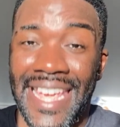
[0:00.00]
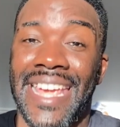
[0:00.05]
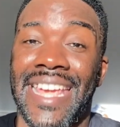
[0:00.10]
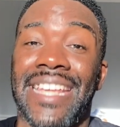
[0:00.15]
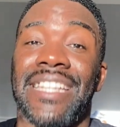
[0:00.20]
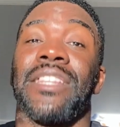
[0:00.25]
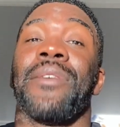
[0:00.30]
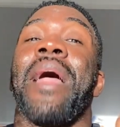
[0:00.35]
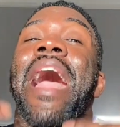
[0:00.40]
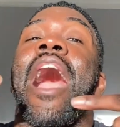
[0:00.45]

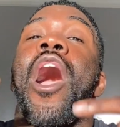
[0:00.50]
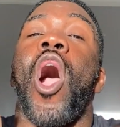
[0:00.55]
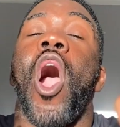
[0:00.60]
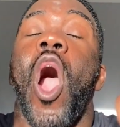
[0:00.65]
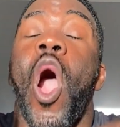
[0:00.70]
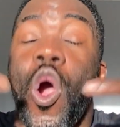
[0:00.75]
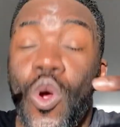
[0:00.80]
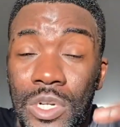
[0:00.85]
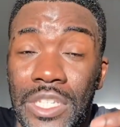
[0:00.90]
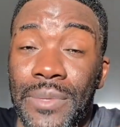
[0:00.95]
is
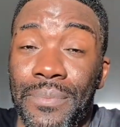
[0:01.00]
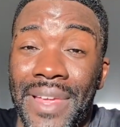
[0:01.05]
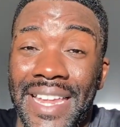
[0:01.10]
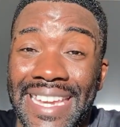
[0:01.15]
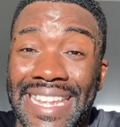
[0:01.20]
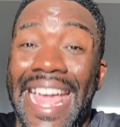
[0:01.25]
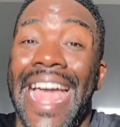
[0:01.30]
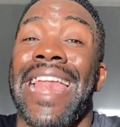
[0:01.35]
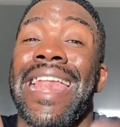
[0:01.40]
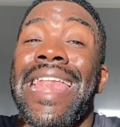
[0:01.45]

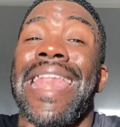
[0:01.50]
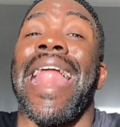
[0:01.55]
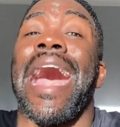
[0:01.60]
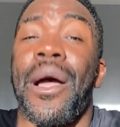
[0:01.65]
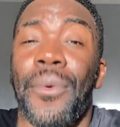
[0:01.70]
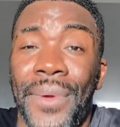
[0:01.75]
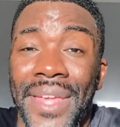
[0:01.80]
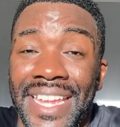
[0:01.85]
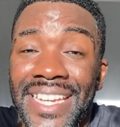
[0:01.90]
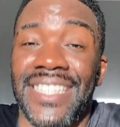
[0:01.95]
ultimately
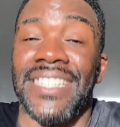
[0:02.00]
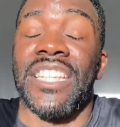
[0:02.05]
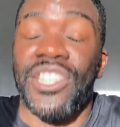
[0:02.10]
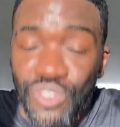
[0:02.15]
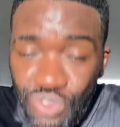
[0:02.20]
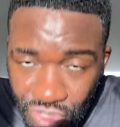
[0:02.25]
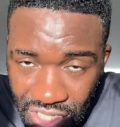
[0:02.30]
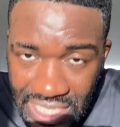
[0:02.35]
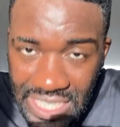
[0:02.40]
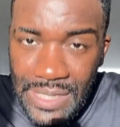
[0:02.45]
allowing
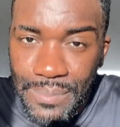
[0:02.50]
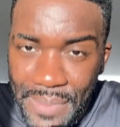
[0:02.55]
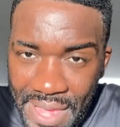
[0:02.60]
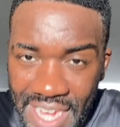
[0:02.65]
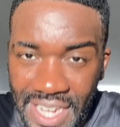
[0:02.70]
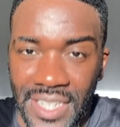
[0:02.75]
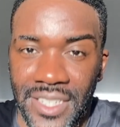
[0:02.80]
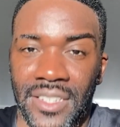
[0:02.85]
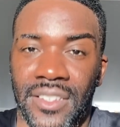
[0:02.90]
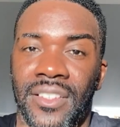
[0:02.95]

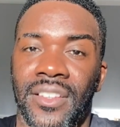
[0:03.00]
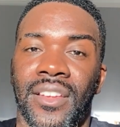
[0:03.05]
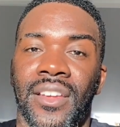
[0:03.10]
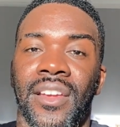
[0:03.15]
disrespect.